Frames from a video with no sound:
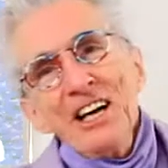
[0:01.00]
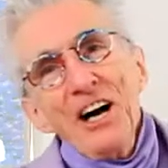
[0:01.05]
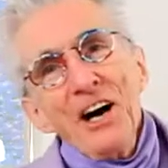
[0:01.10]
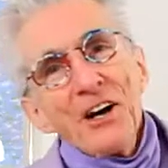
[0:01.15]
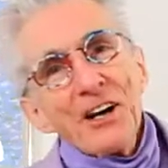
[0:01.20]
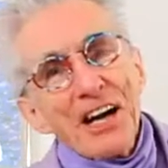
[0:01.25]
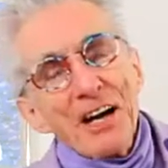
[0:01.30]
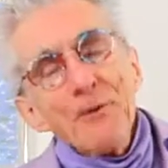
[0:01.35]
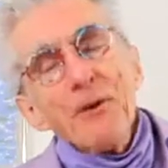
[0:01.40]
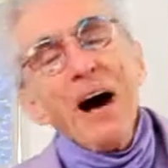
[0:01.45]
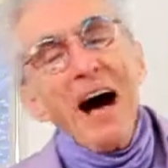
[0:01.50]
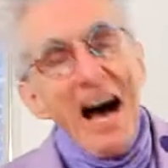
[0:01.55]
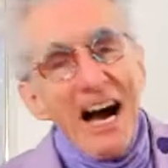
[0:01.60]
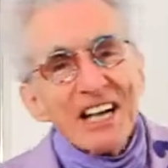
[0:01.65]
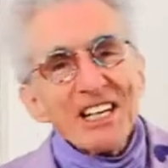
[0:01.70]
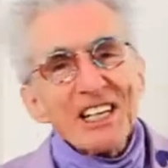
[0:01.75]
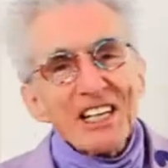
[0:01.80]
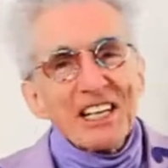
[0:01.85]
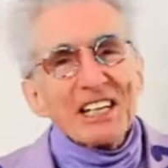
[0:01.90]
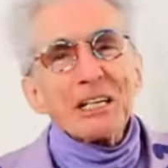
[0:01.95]
Okay, well,
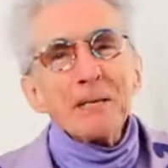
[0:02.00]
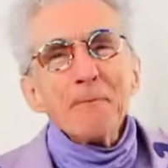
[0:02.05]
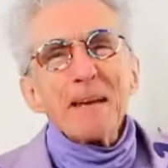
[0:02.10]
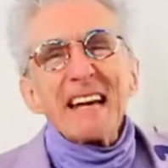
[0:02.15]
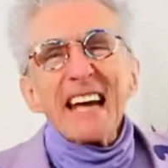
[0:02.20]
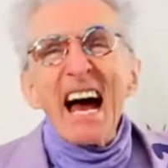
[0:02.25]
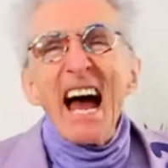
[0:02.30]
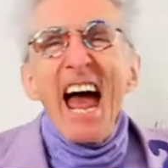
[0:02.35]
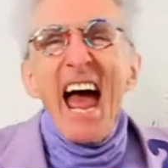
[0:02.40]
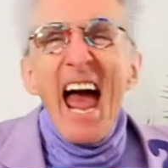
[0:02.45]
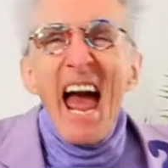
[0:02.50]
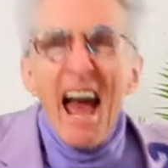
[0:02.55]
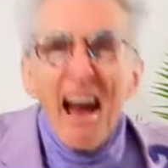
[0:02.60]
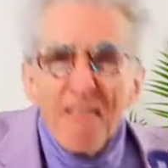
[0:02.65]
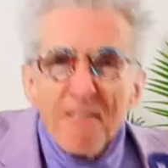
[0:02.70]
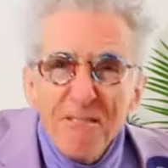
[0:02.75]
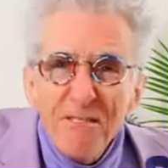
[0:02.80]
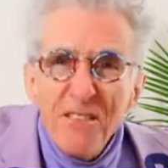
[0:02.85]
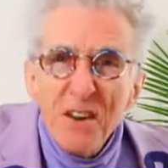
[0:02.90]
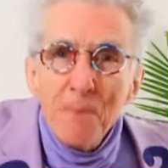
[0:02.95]
how'd you like to make a
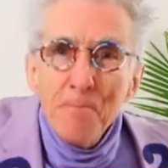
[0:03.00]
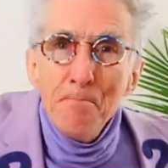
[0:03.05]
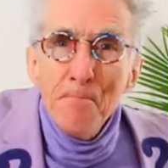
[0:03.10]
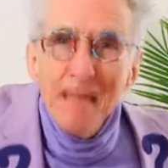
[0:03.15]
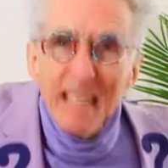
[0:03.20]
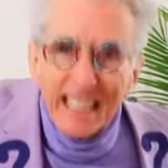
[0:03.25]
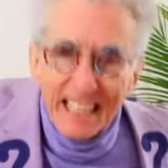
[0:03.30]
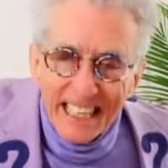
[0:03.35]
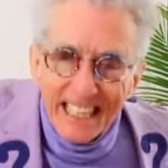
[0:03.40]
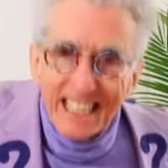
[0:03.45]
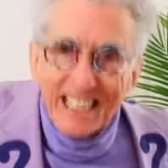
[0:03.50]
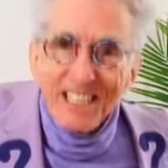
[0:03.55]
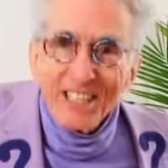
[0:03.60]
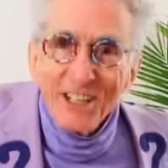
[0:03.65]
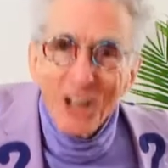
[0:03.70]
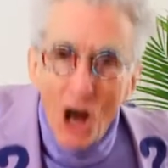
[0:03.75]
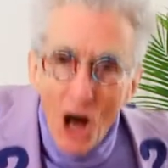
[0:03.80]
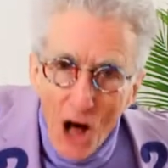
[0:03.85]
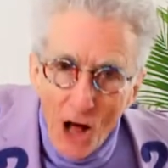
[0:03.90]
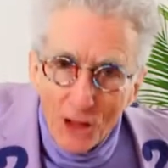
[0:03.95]
half a
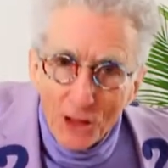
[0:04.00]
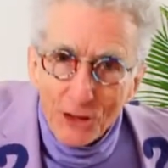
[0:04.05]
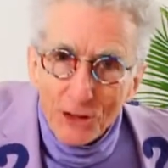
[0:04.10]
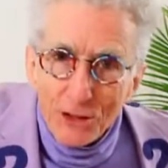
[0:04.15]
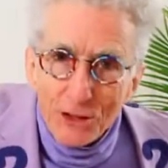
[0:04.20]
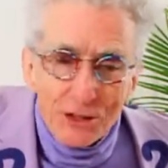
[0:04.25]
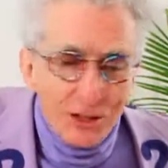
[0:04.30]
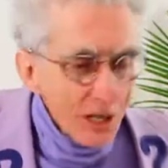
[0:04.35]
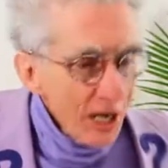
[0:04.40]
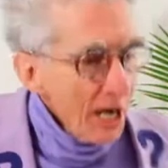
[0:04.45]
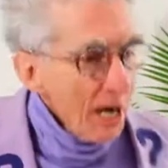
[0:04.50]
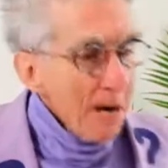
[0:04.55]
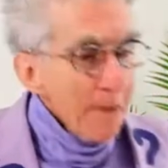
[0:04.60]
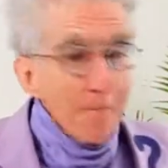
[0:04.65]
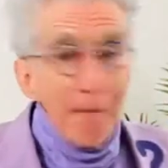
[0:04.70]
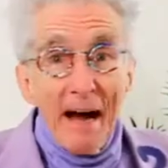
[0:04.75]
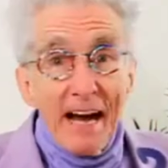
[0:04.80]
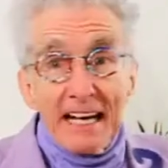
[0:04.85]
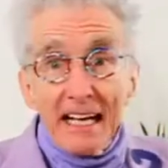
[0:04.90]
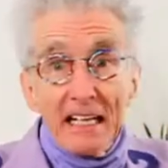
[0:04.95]
million dollars
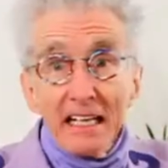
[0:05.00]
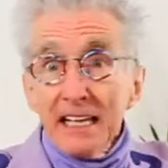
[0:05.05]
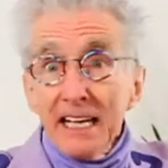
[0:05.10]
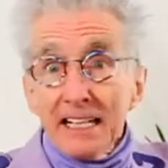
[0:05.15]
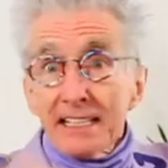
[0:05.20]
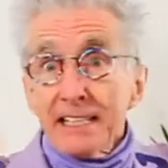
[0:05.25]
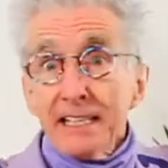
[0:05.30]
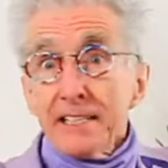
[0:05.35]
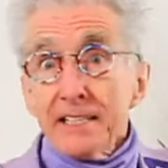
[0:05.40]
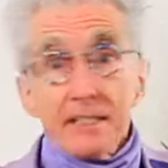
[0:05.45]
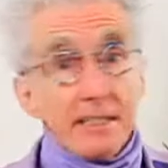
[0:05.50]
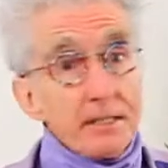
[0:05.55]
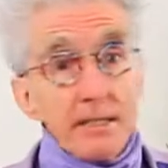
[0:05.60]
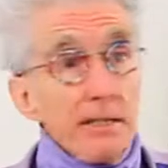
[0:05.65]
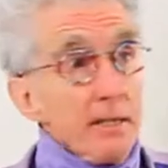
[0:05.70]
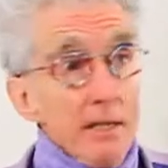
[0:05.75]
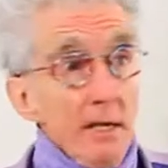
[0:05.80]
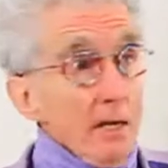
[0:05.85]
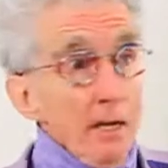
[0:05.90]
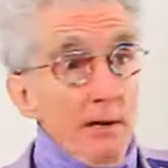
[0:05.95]
by collecting just
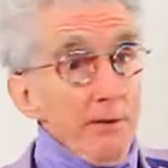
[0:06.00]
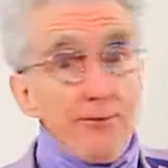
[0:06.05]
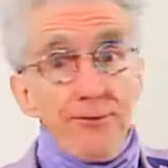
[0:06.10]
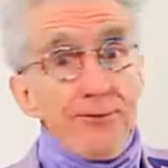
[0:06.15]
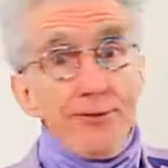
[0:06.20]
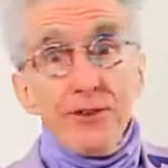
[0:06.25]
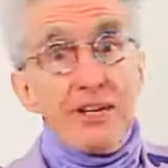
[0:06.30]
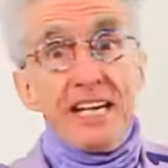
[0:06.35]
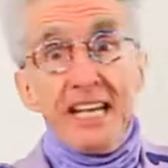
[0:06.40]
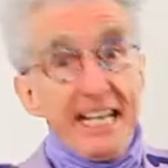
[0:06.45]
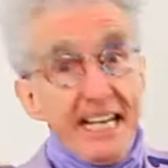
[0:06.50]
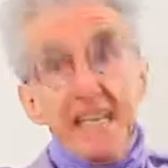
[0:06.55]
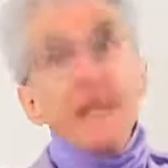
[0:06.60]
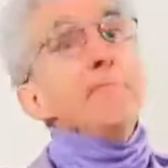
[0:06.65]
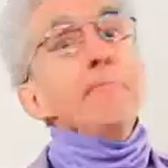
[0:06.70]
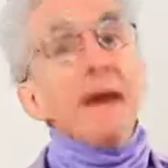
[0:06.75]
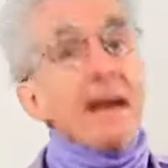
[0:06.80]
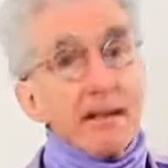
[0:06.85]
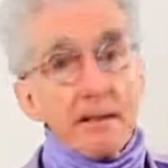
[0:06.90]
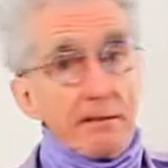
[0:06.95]
free
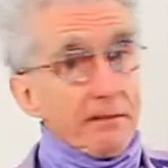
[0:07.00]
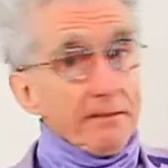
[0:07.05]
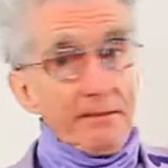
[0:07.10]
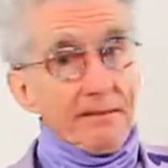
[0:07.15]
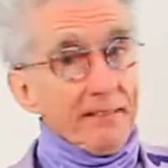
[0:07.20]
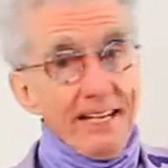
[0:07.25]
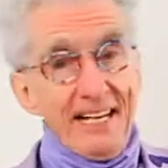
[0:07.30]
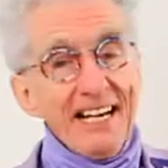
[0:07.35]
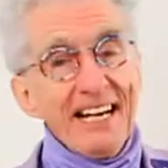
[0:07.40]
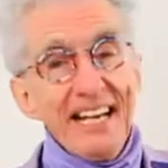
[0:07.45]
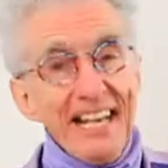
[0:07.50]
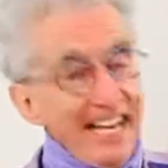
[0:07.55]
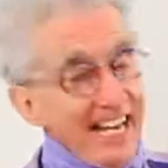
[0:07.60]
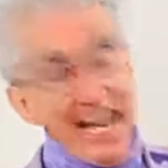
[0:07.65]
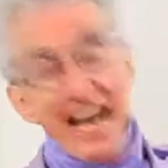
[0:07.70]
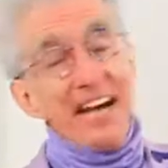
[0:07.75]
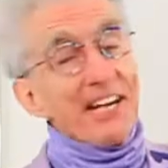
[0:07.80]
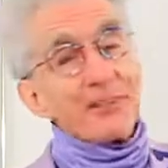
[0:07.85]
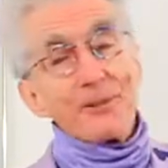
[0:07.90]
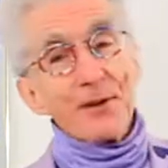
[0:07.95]
email
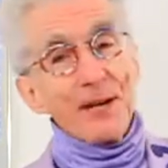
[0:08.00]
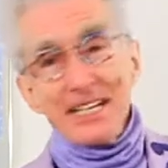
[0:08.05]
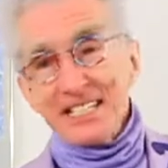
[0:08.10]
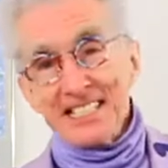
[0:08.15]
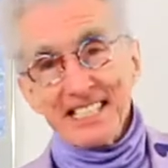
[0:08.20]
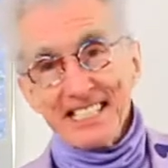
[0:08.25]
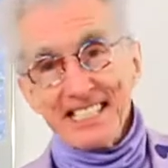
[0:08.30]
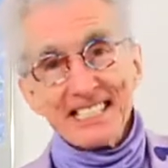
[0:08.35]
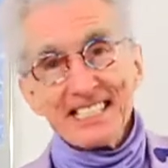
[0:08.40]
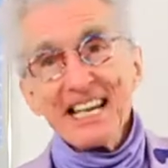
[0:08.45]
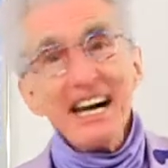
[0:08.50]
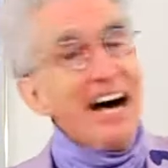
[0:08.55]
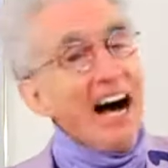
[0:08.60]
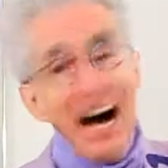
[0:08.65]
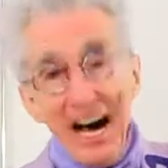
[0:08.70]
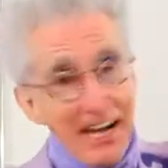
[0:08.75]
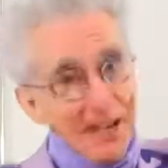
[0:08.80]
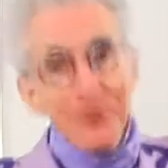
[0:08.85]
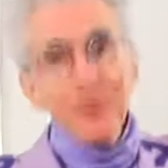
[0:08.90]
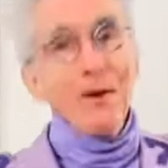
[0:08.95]
addresses
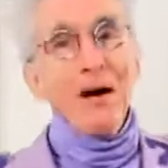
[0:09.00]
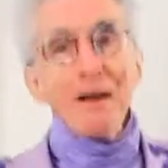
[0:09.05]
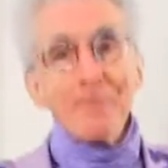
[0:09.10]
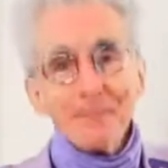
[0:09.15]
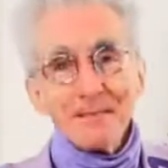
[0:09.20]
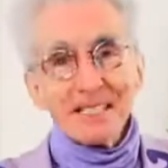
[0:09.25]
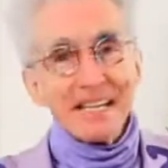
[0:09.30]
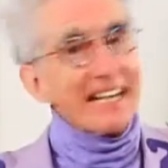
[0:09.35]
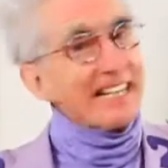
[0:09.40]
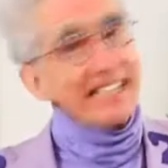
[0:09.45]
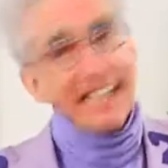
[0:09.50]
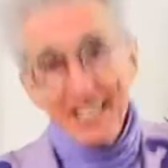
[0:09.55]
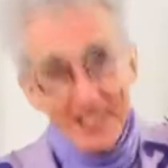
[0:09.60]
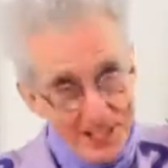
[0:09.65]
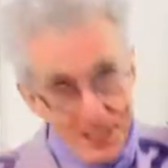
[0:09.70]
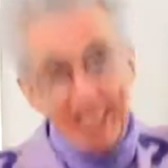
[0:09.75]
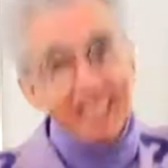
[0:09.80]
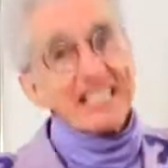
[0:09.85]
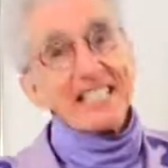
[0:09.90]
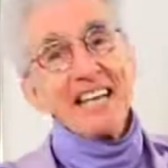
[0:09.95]
on a website that
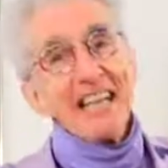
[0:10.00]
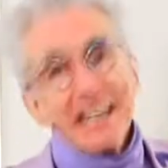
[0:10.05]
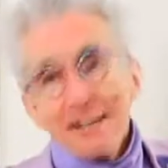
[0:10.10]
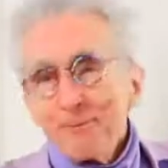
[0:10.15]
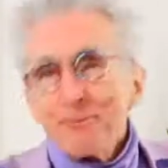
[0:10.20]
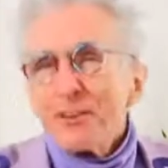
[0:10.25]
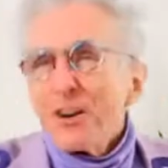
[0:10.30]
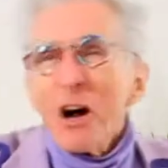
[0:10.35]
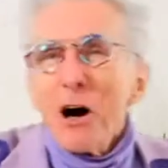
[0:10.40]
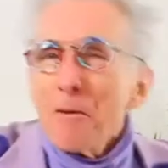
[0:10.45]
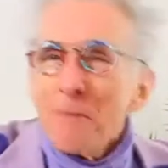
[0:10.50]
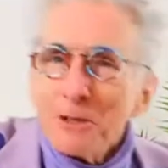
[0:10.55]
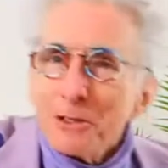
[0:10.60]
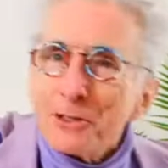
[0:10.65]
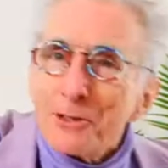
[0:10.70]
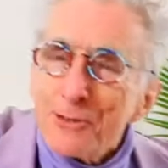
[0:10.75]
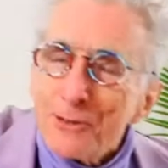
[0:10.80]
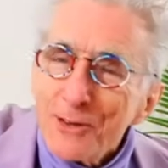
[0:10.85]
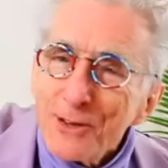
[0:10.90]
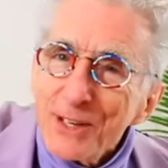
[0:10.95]
you could set up for
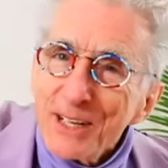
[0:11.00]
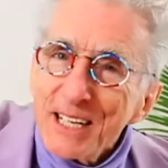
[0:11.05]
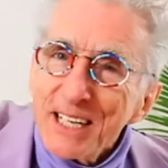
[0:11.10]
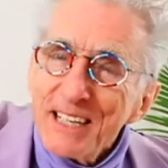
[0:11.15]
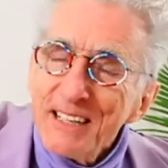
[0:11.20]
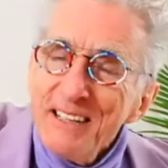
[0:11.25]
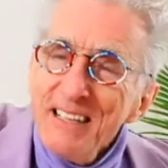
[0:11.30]
almost free?